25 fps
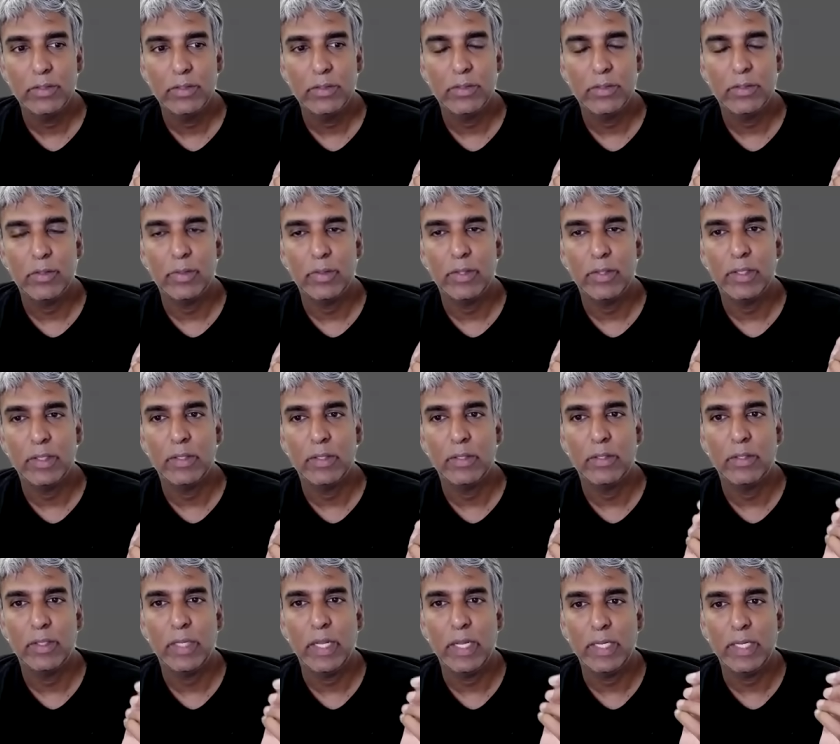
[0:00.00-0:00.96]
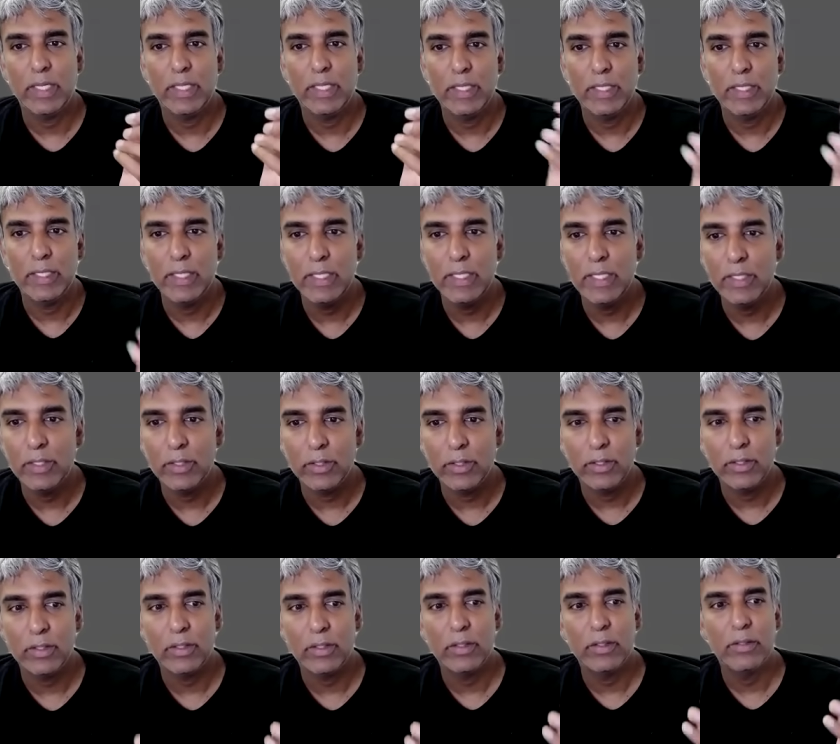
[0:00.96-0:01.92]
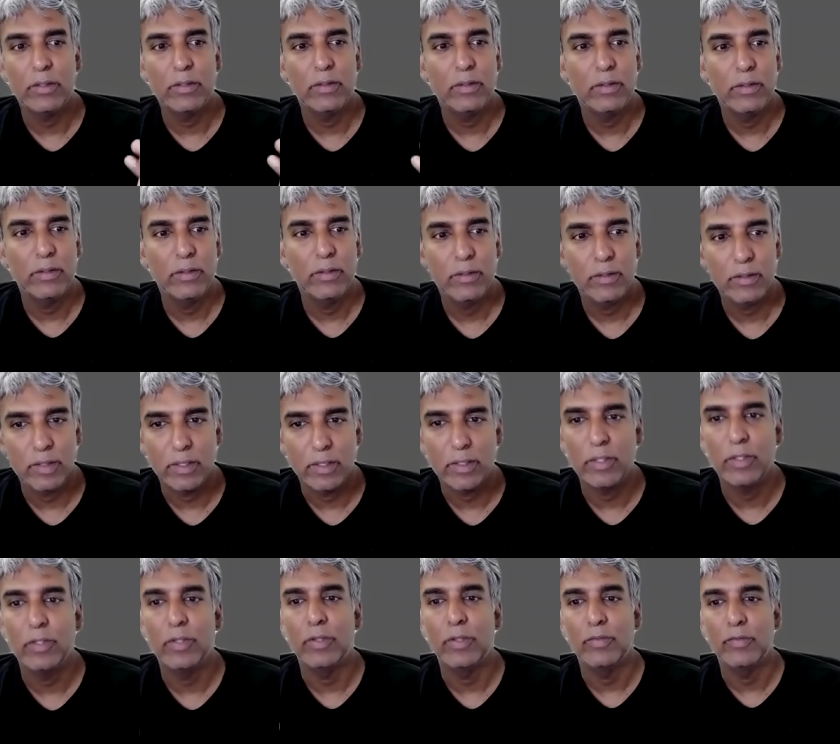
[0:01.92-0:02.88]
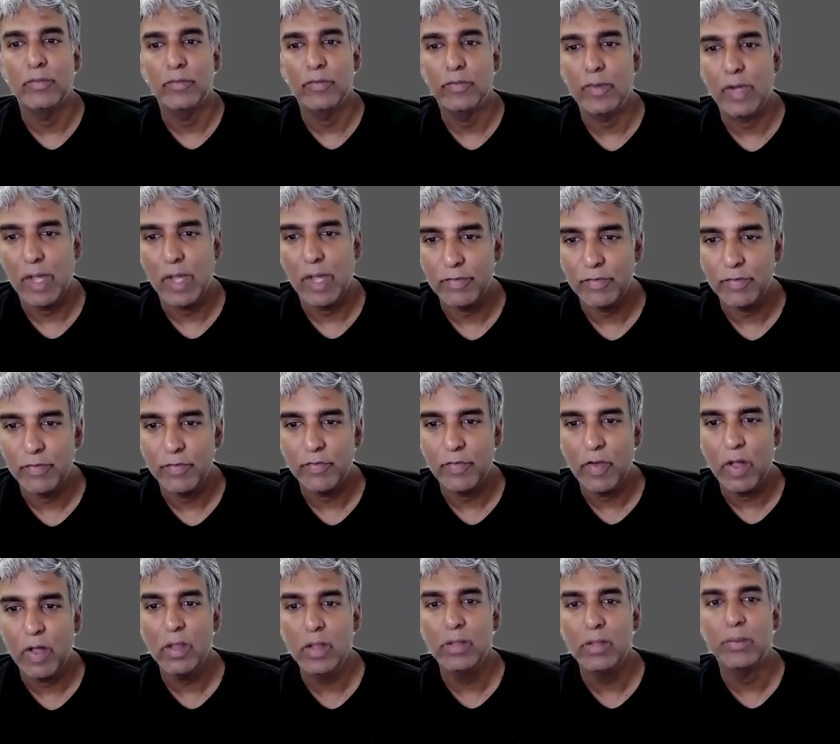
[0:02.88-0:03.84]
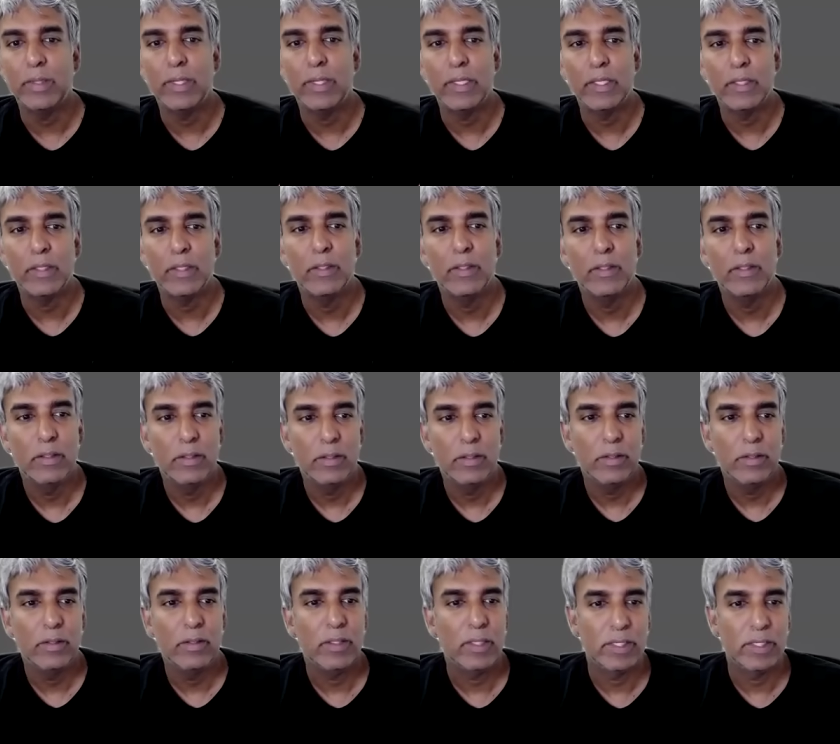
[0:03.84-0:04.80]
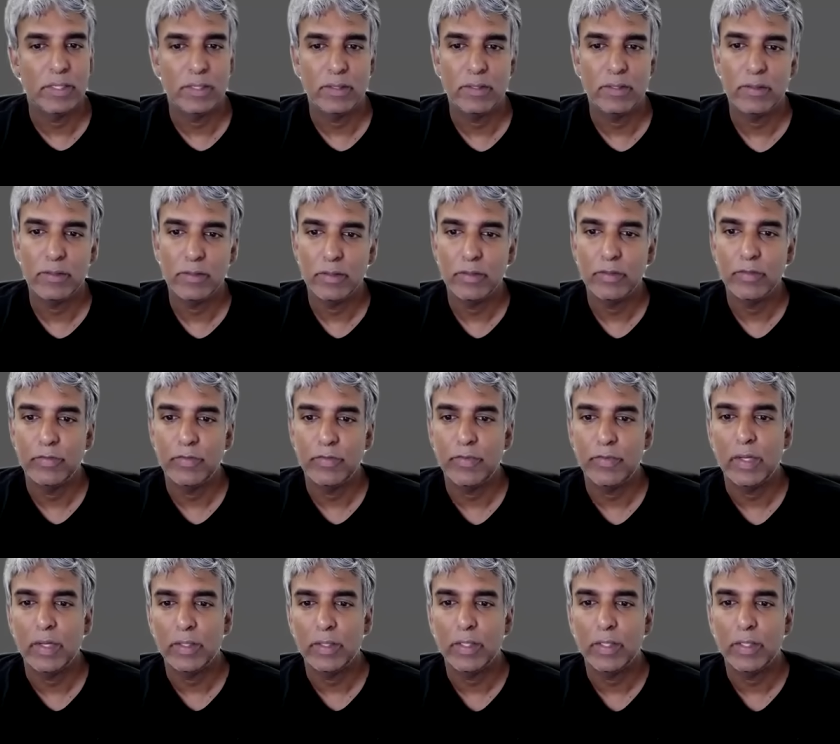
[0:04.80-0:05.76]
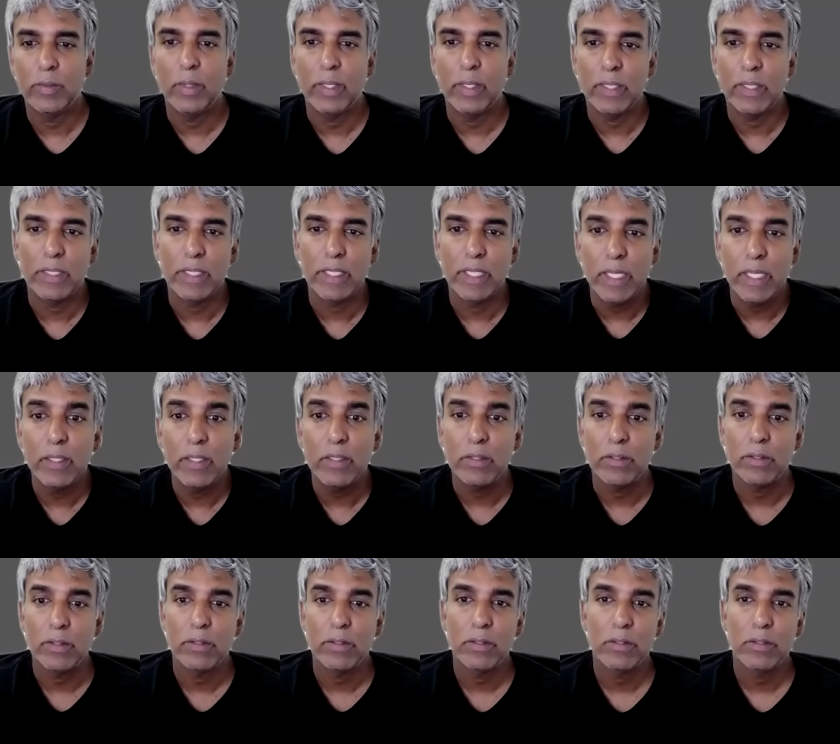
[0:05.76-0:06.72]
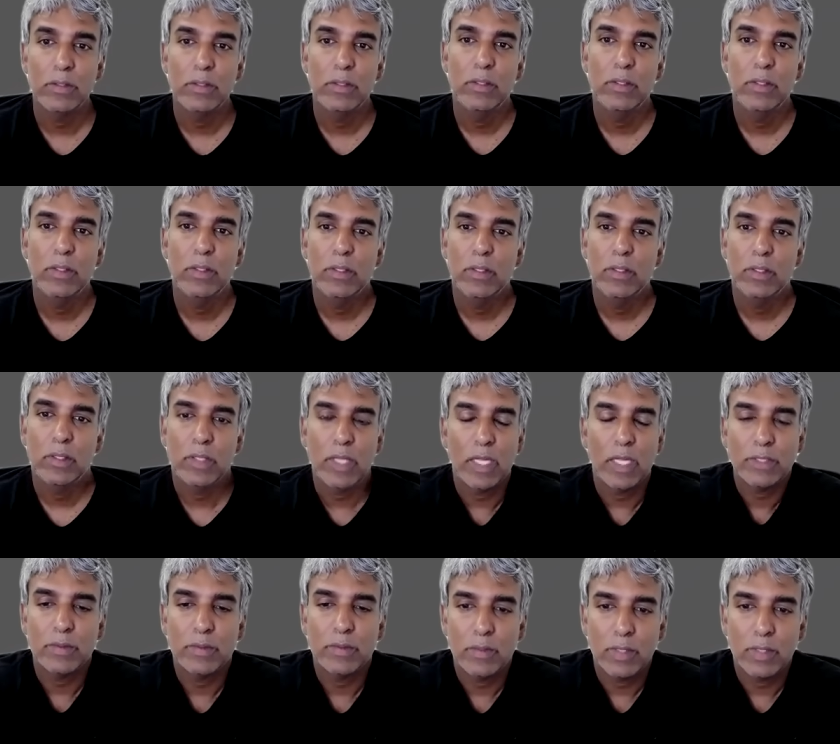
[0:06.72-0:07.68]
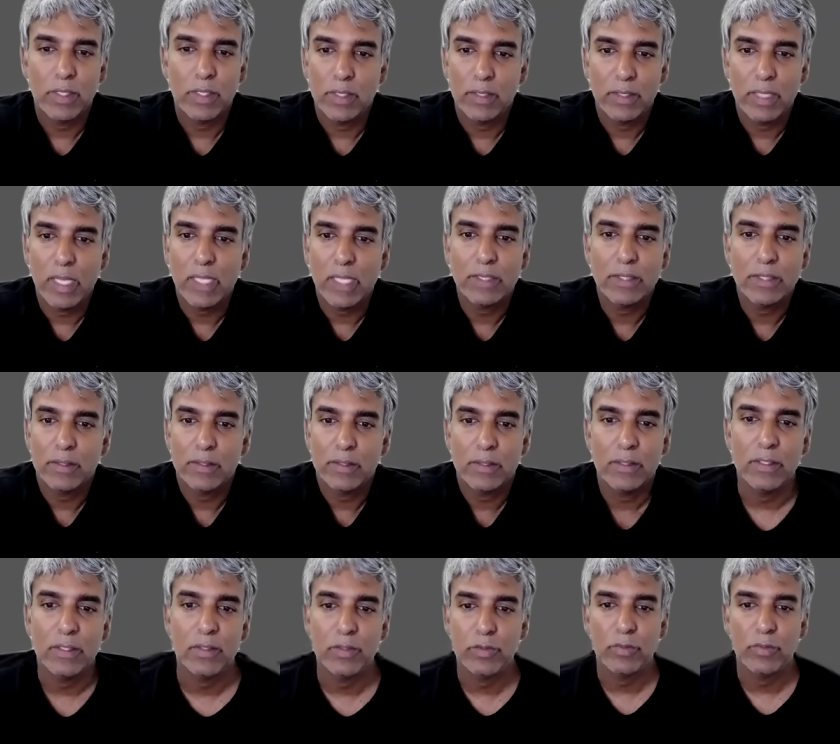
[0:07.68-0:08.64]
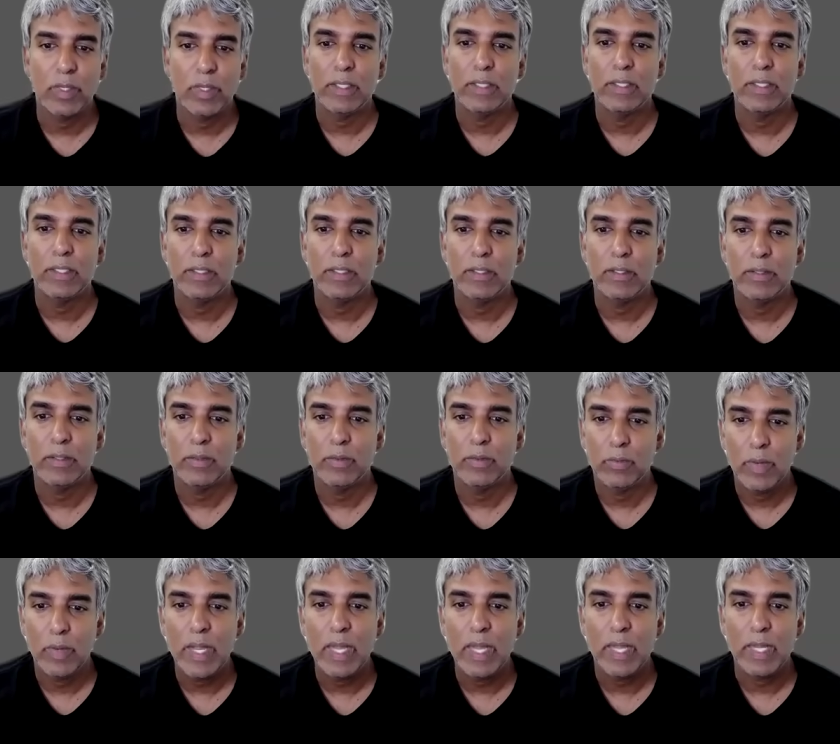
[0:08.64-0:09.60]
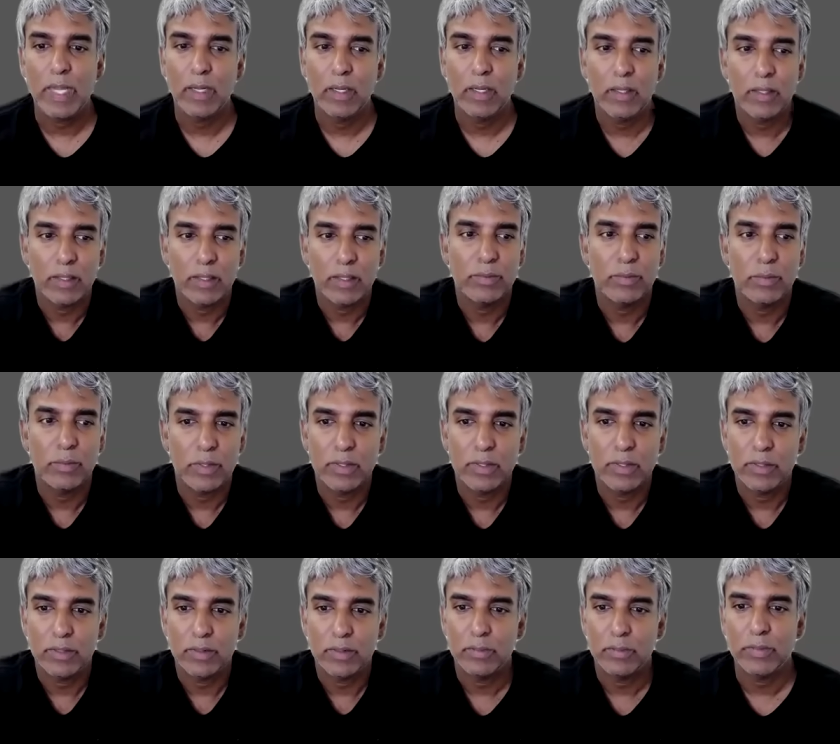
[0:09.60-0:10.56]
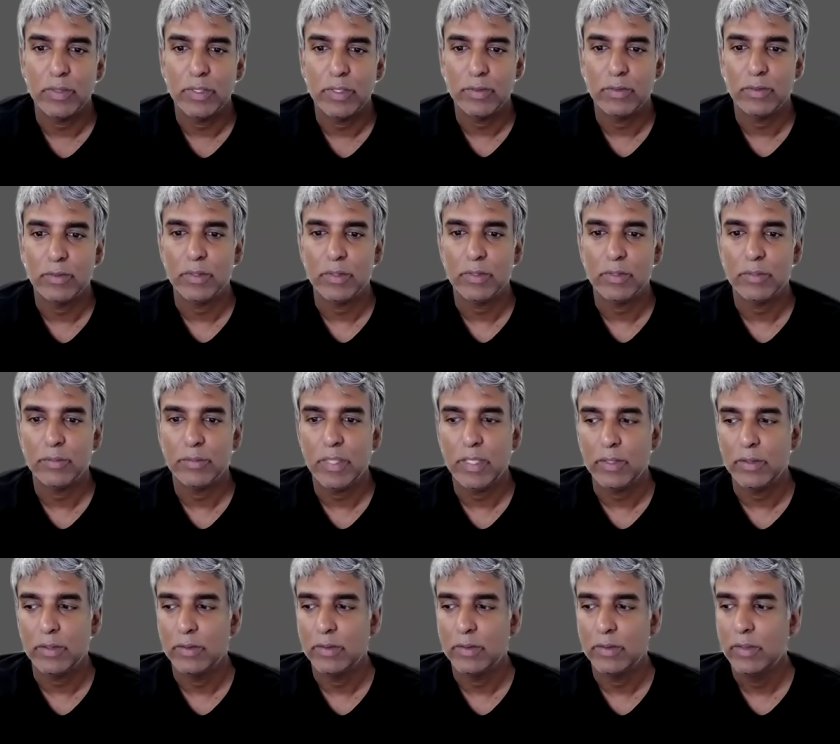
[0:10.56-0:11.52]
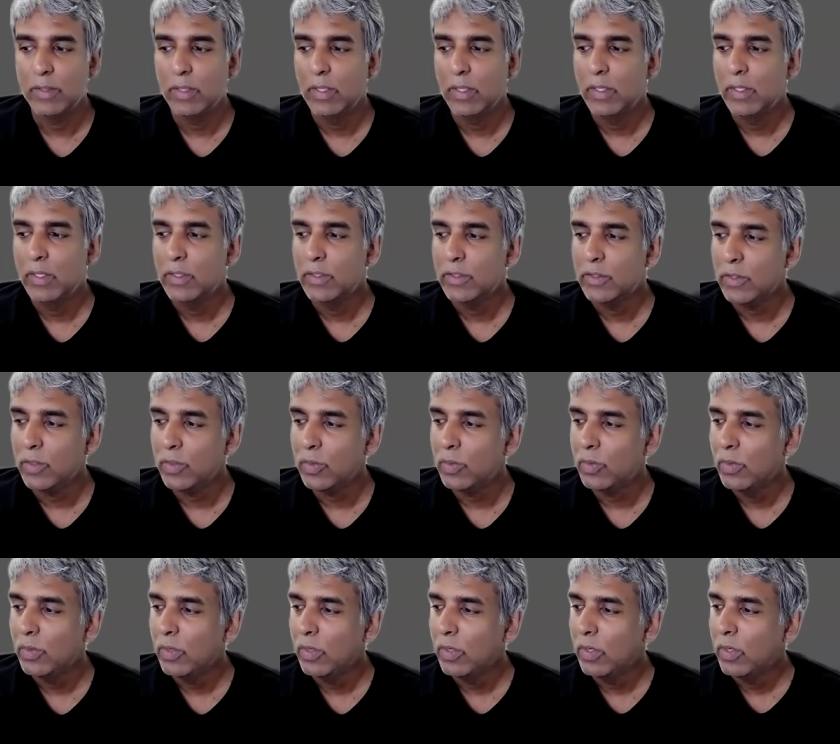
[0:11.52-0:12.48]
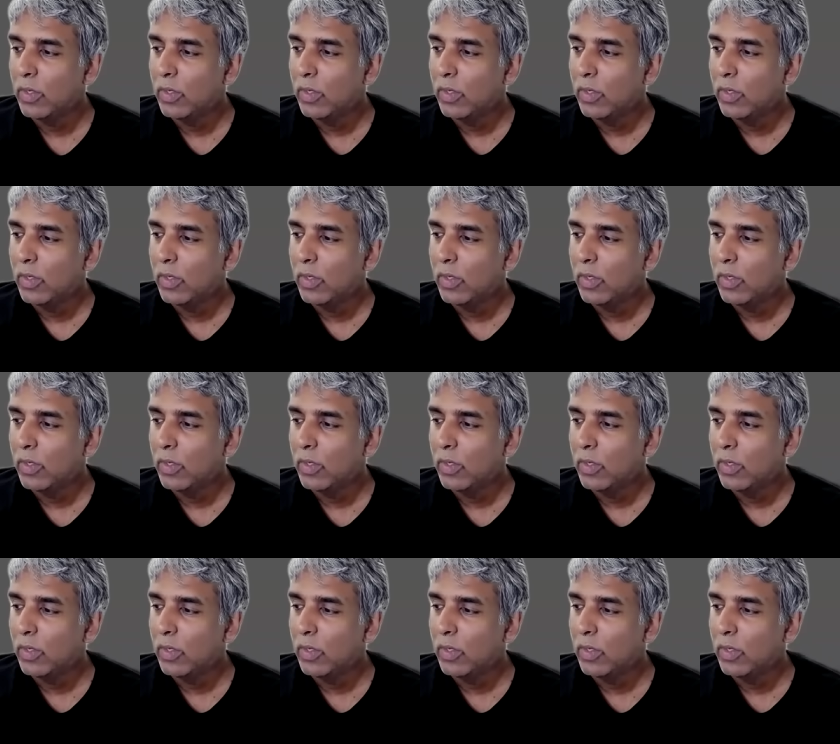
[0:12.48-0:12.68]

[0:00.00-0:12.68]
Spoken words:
so that any leader that could have a following is fairly quickly killed. That's the Israeli way. That's what Israel's about. So